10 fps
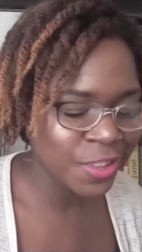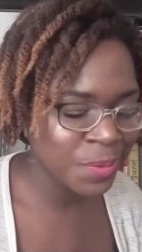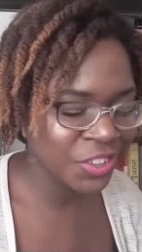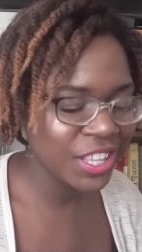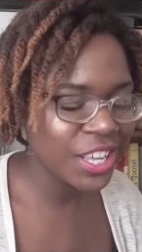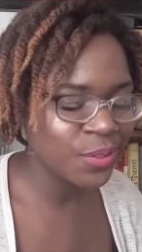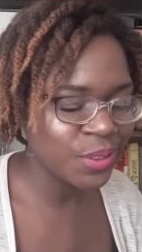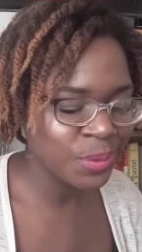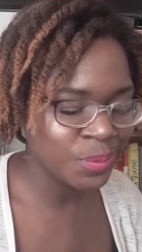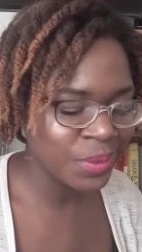and especially if,
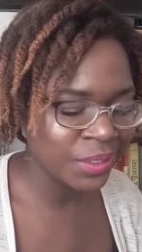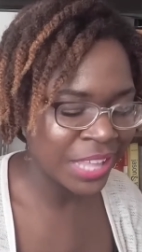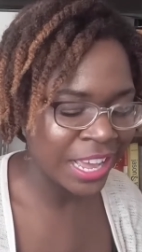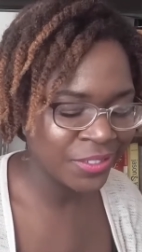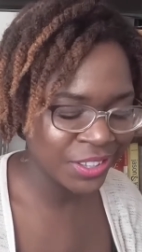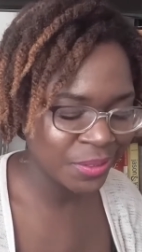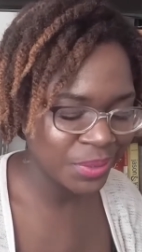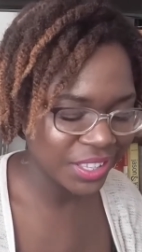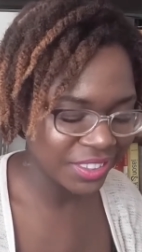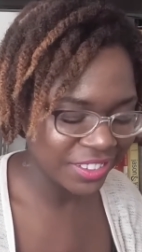if have them
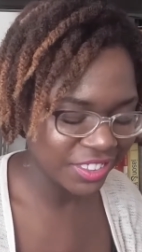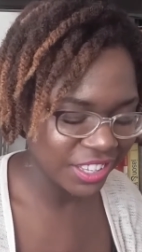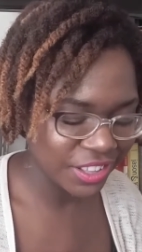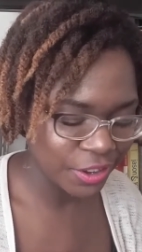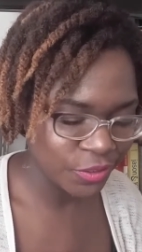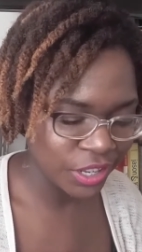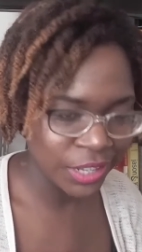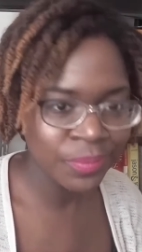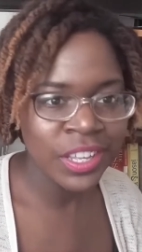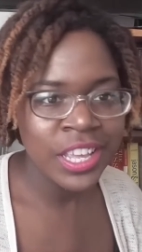because I just think that they're
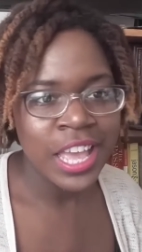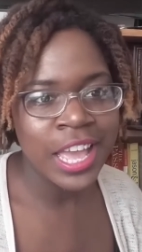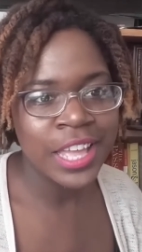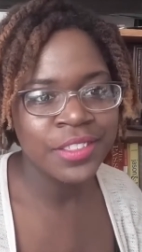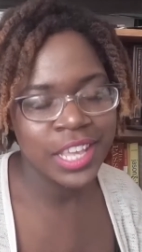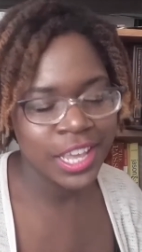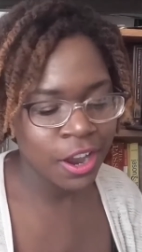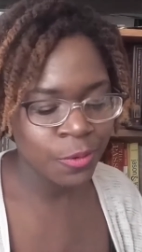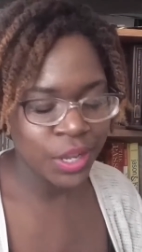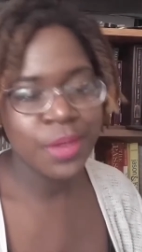funny. And they
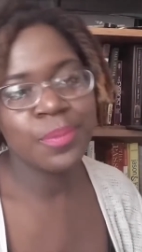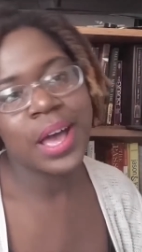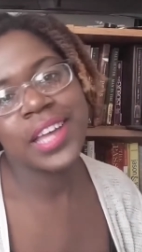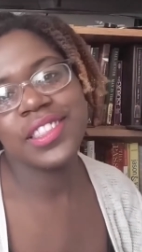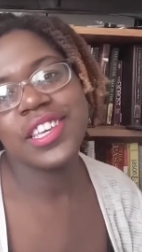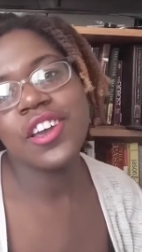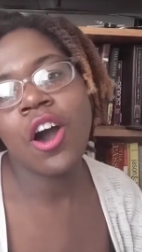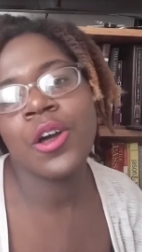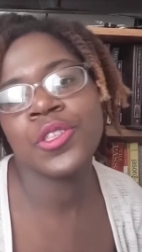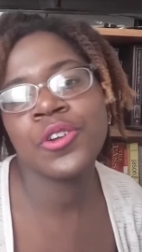are written by the
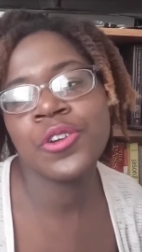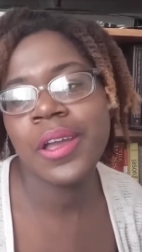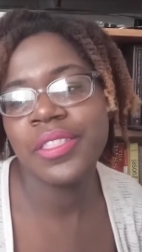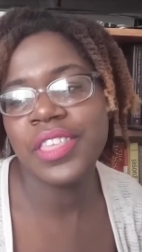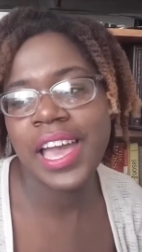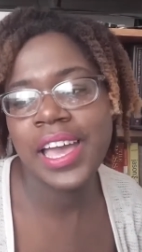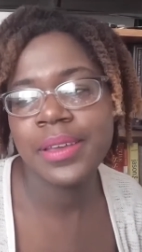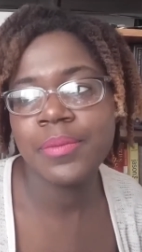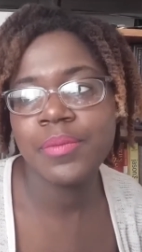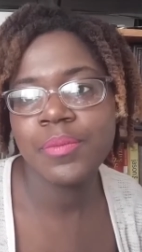author
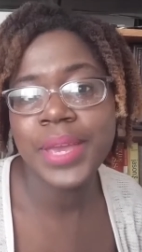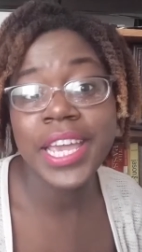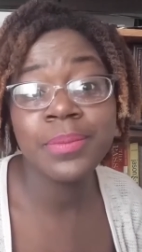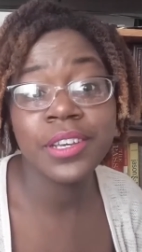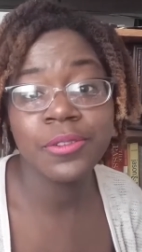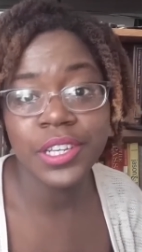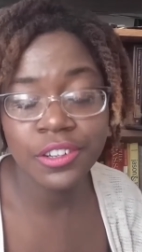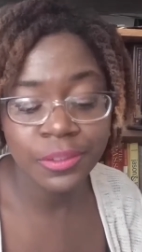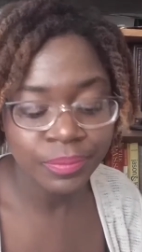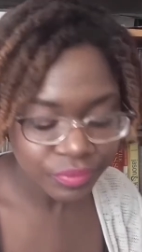that made me a
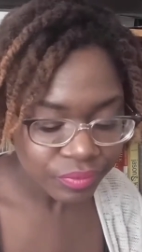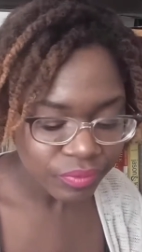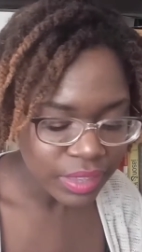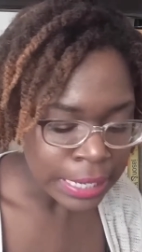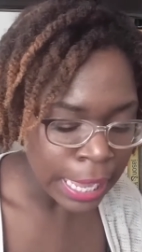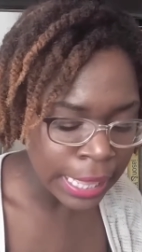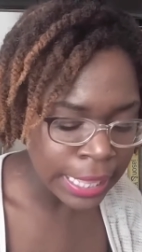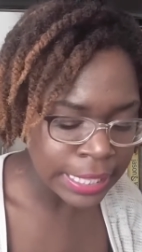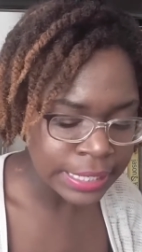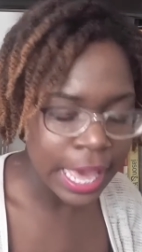reader,
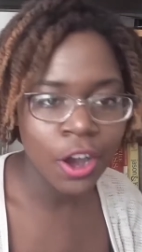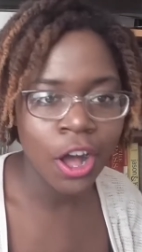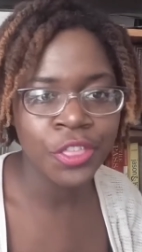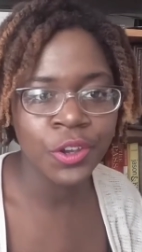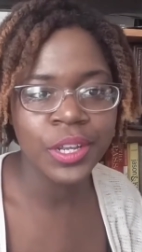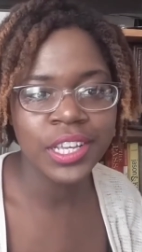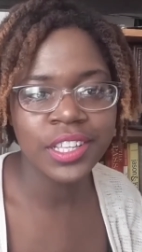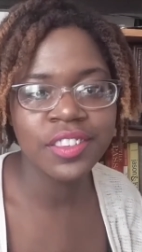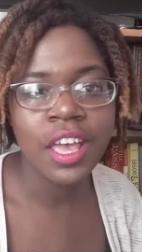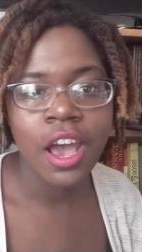and that author
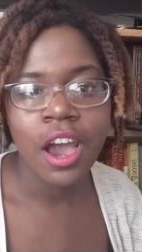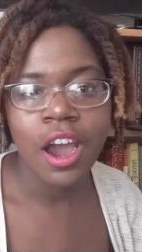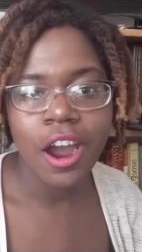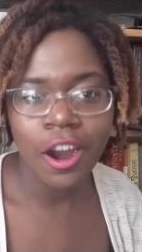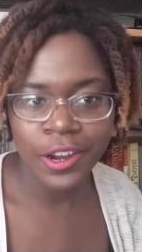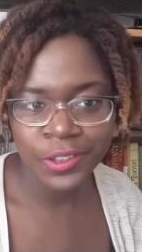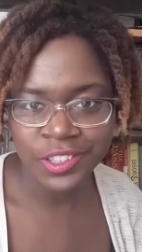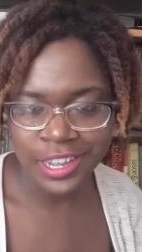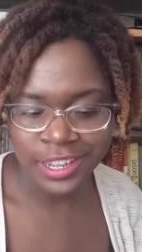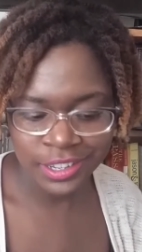is R.L.
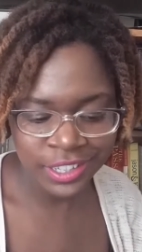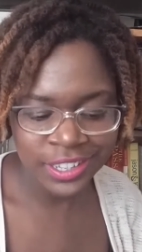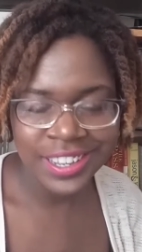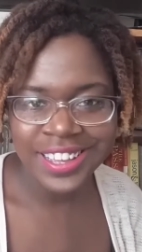Stine